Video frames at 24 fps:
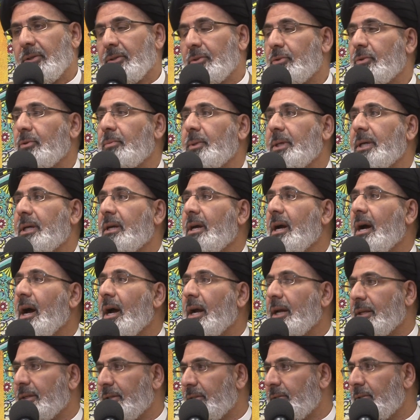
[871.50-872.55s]
to be
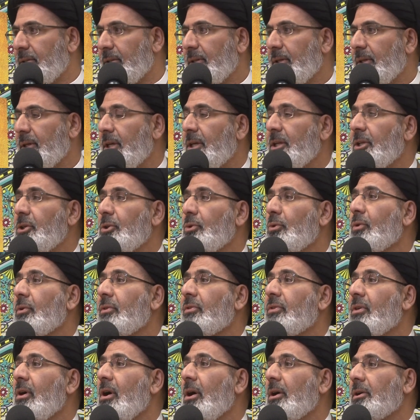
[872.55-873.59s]
kind in your
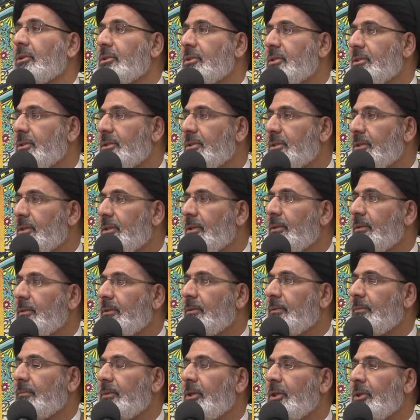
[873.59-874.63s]
thoughts,
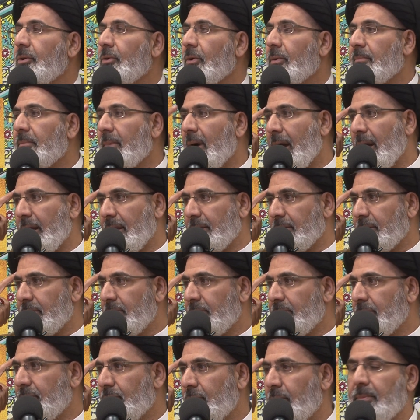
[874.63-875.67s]
in your mind,
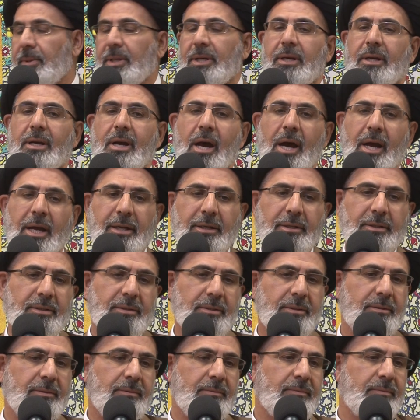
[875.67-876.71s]
to be
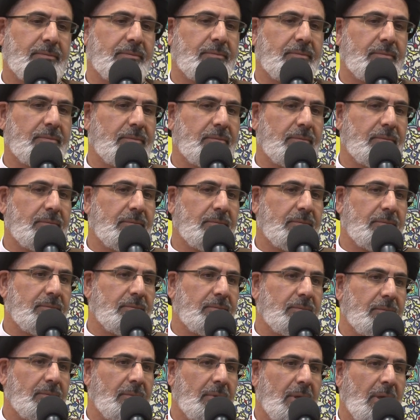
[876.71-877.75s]
kind
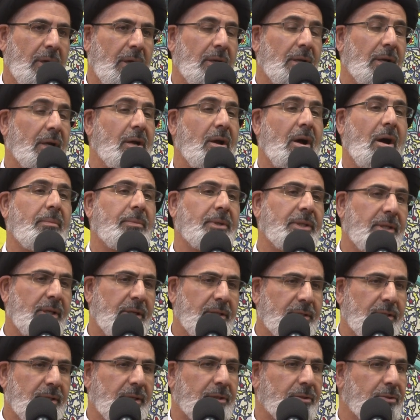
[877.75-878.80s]
and
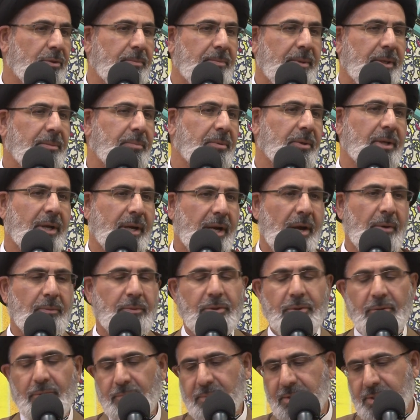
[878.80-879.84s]
accommodating to people
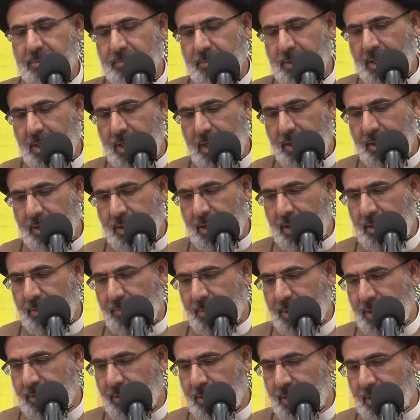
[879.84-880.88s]
around you. Bismillah ar-Rahman